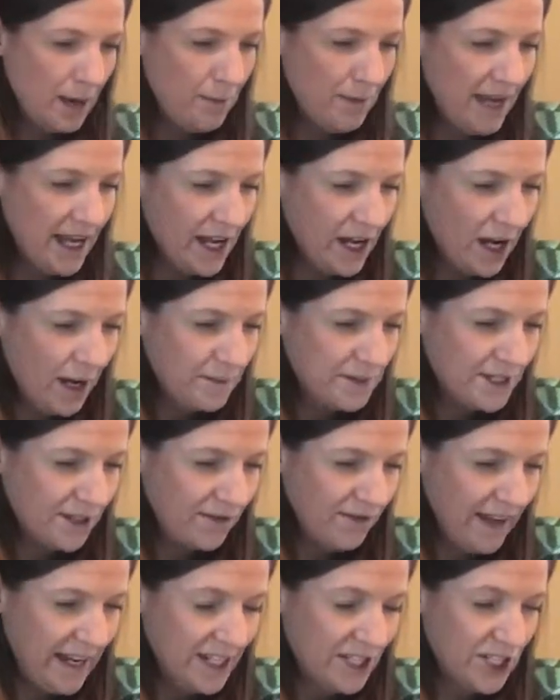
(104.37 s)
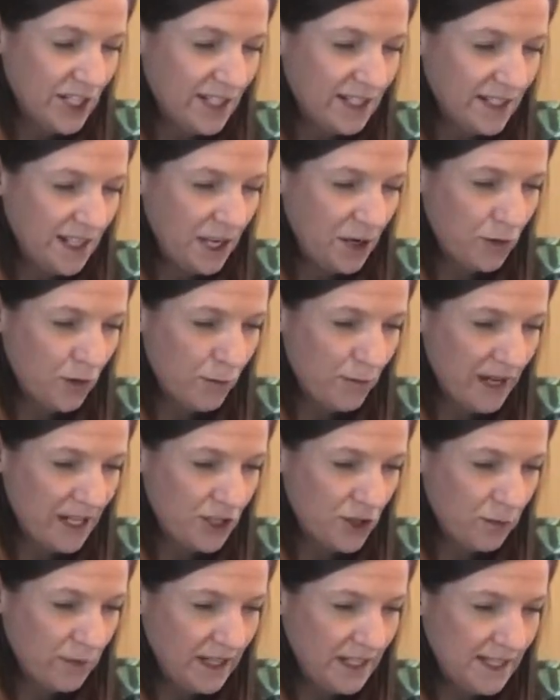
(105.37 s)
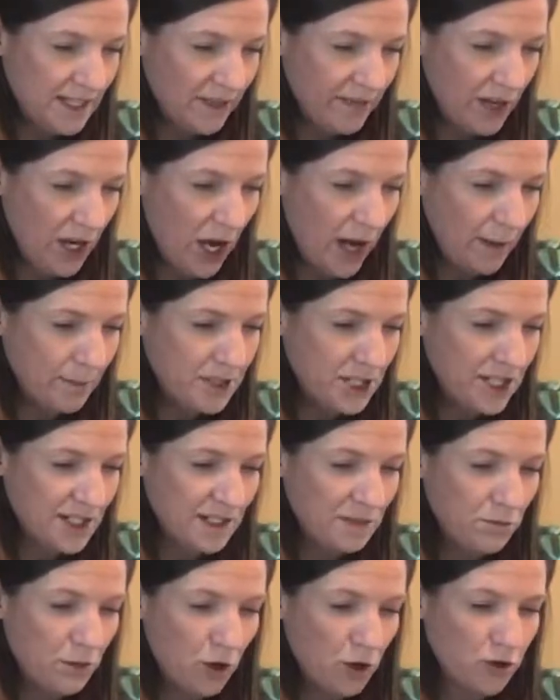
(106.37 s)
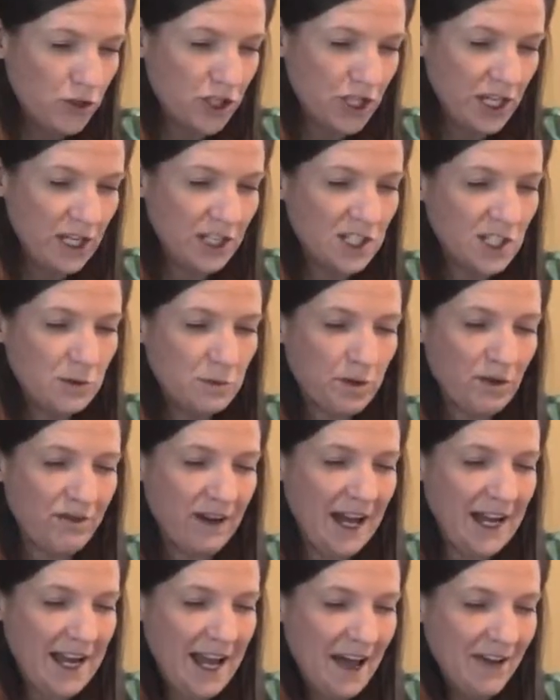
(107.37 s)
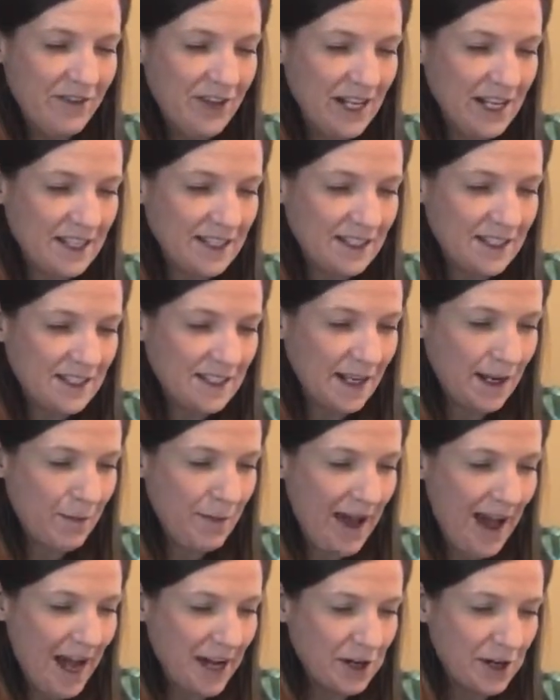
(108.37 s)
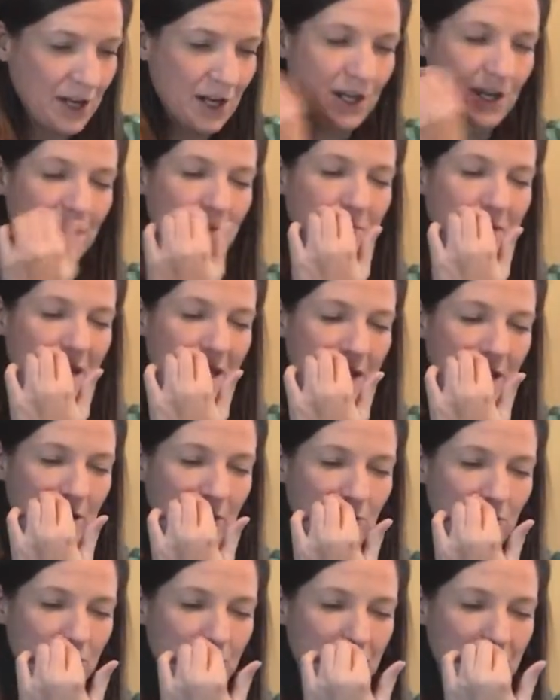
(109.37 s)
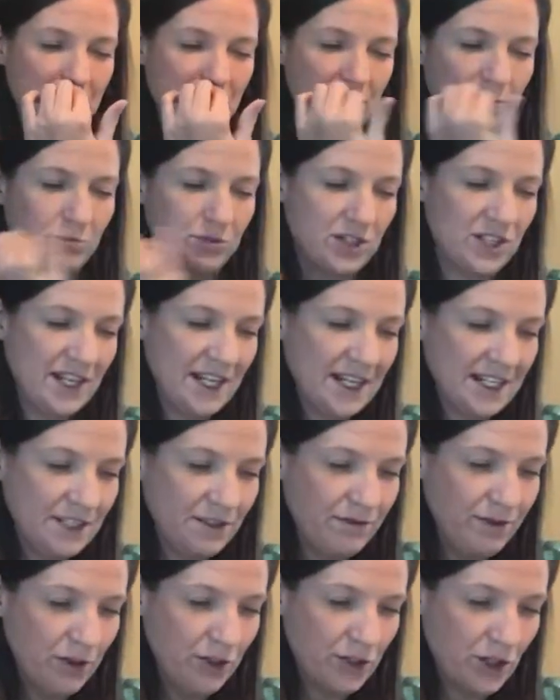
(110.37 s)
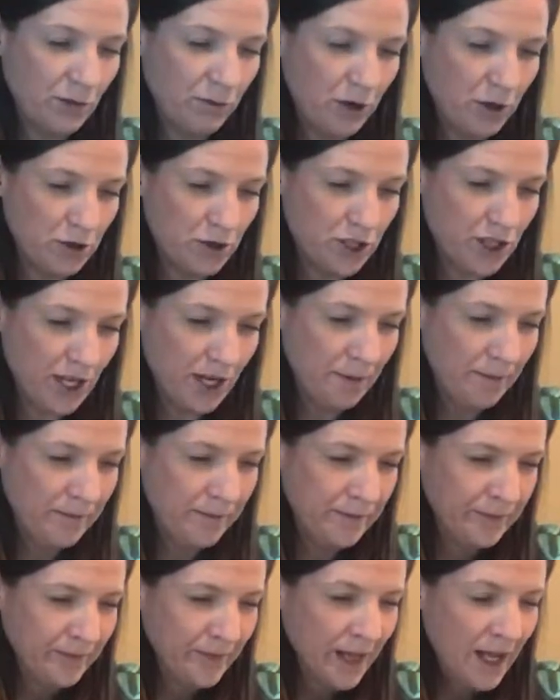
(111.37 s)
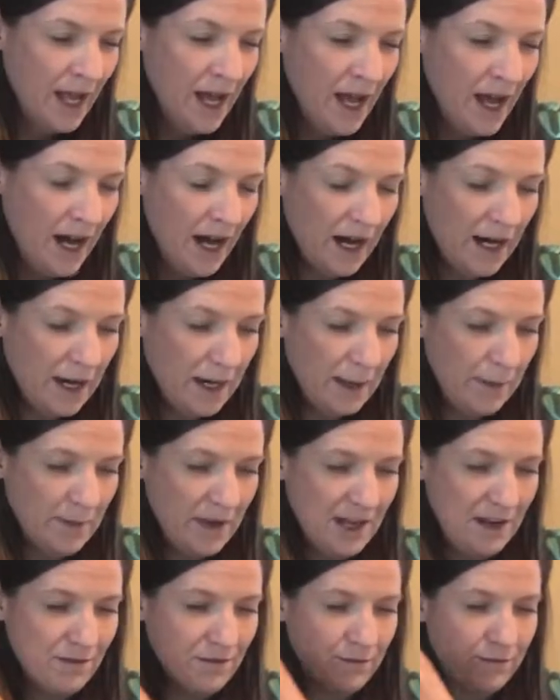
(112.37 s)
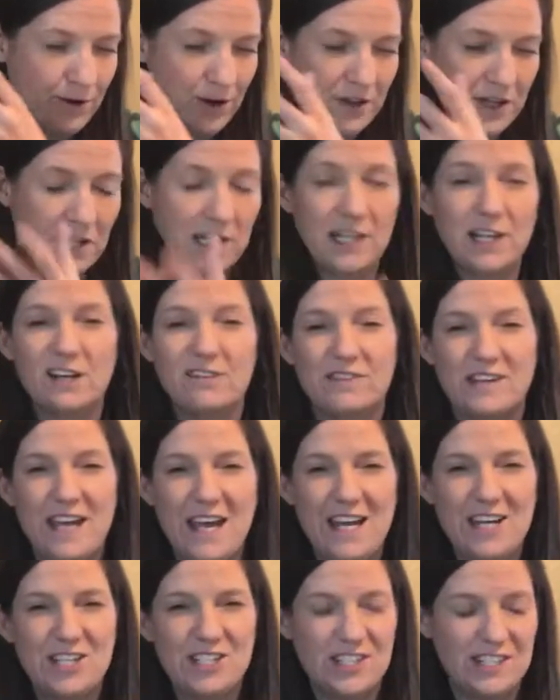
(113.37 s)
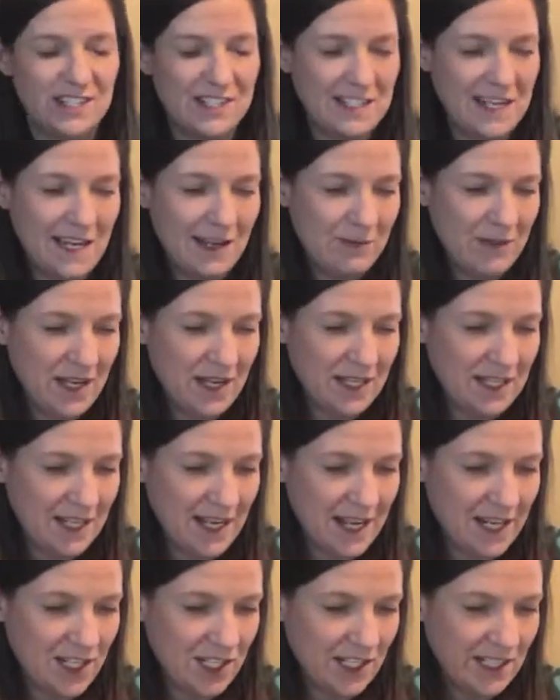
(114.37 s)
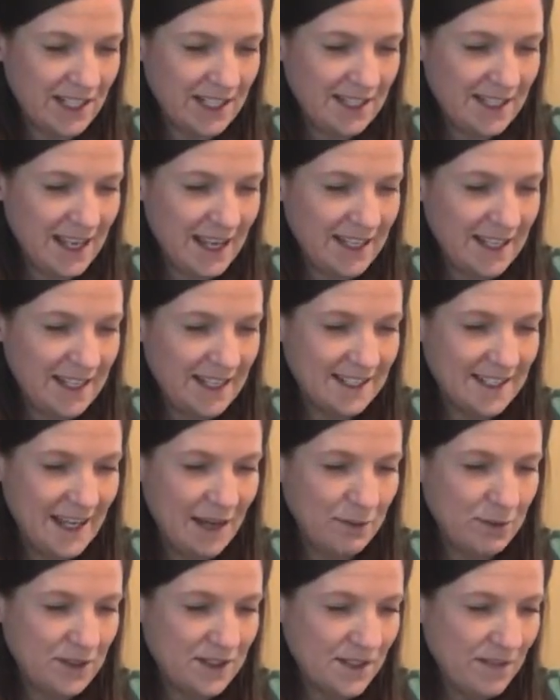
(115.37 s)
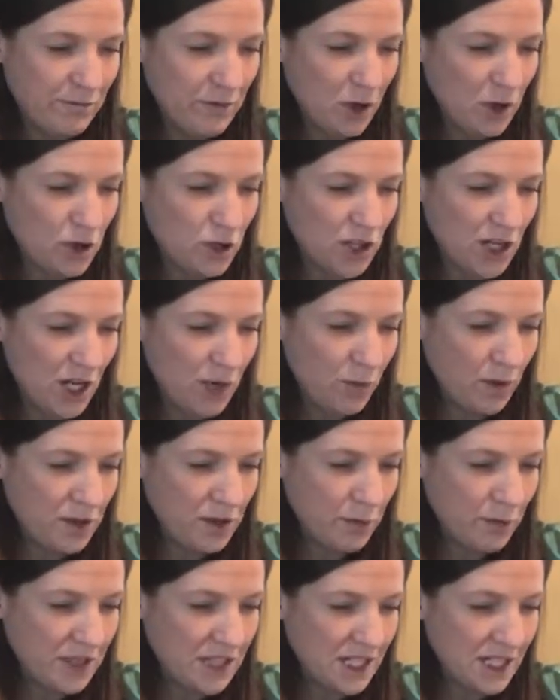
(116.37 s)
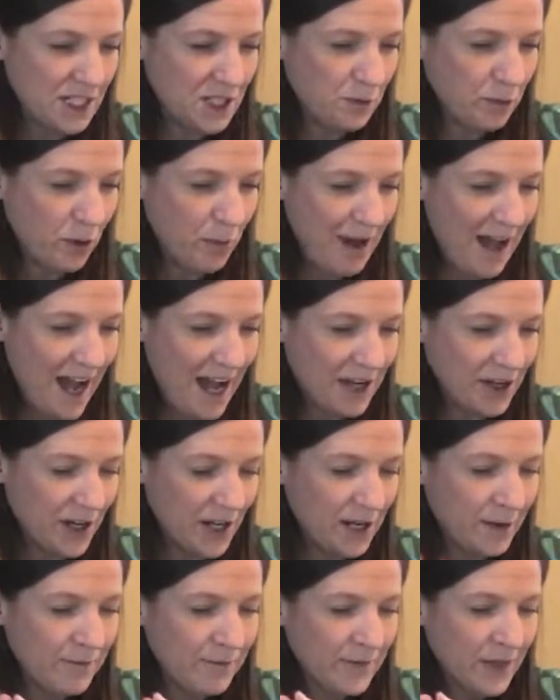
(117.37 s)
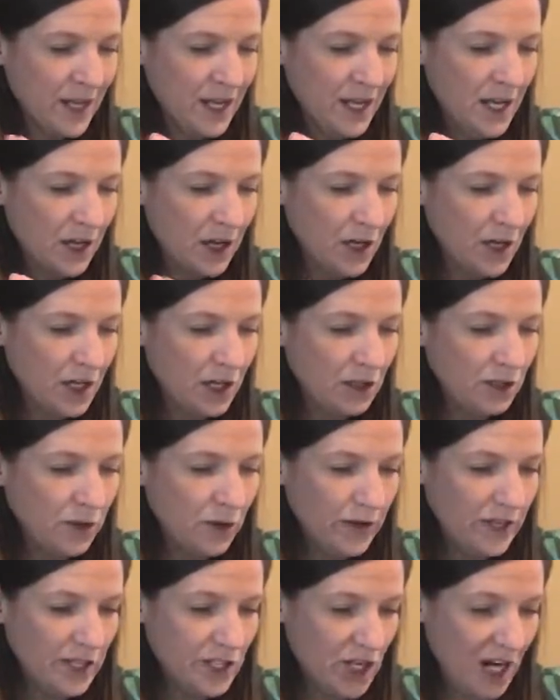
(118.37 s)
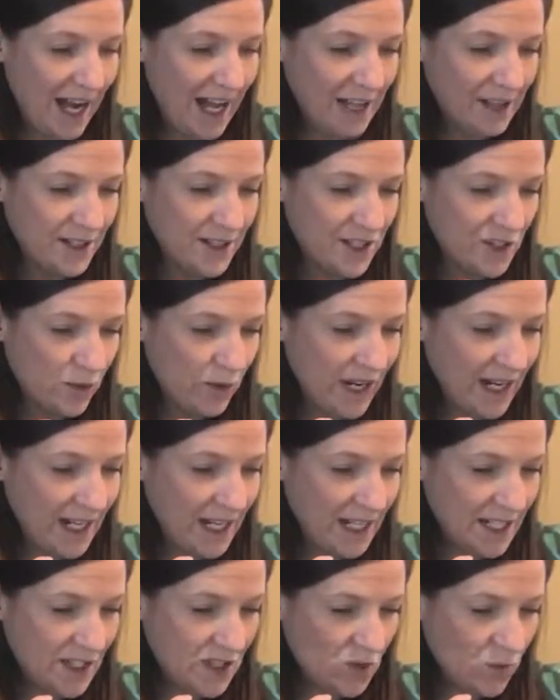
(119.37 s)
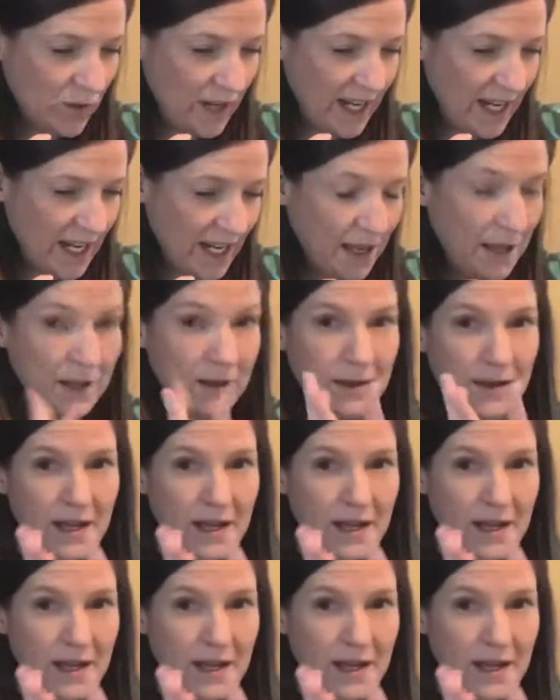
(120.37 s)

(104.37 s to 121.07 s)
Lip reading: make observations and/or measurements of an object's motion to provide evidence that a pattern can be used to predict future motion. And for the clarification statement, it actually said examples of motion with a predictable pattern could include a child swinging in a swing,